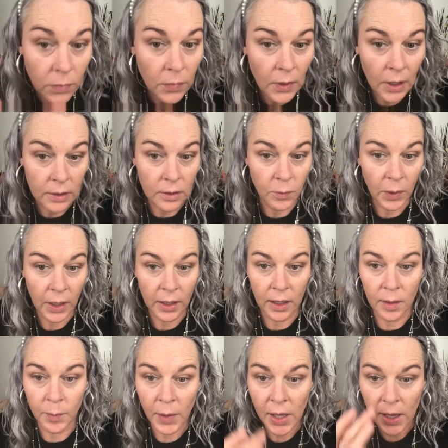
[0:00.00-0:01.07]
And then when I
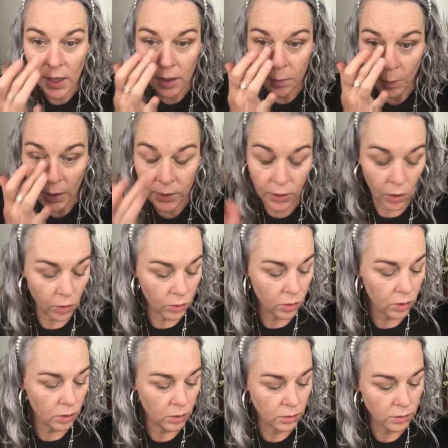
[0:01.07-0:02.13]
got back, my
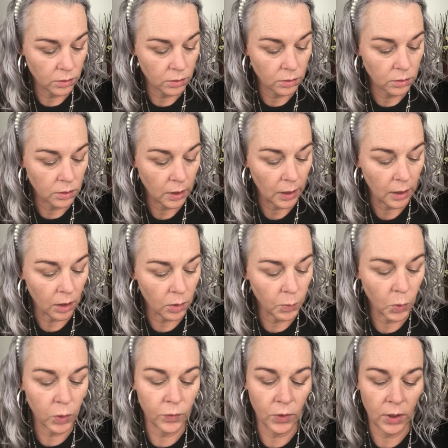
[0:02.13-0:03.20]
daughter and her
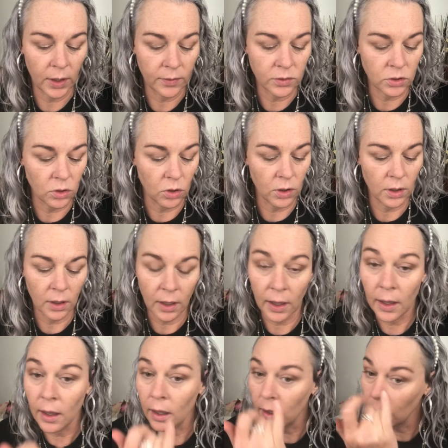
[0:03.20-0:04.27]
boyfriend have started
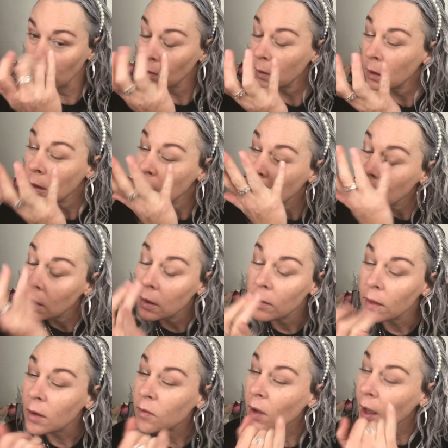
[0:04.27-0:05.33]

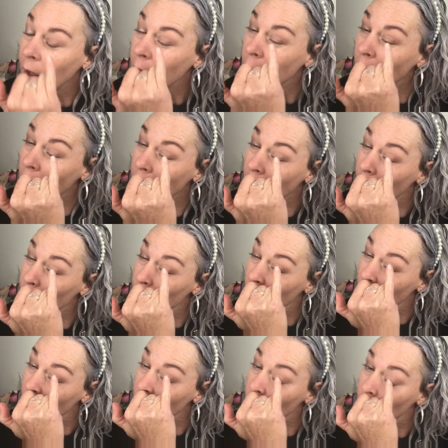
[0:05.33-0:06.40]
they've got a couple
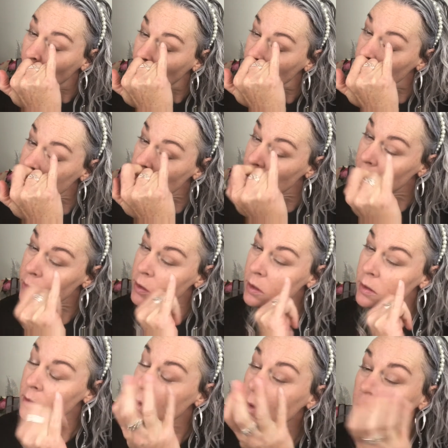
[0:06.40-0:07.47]
of bounce houses.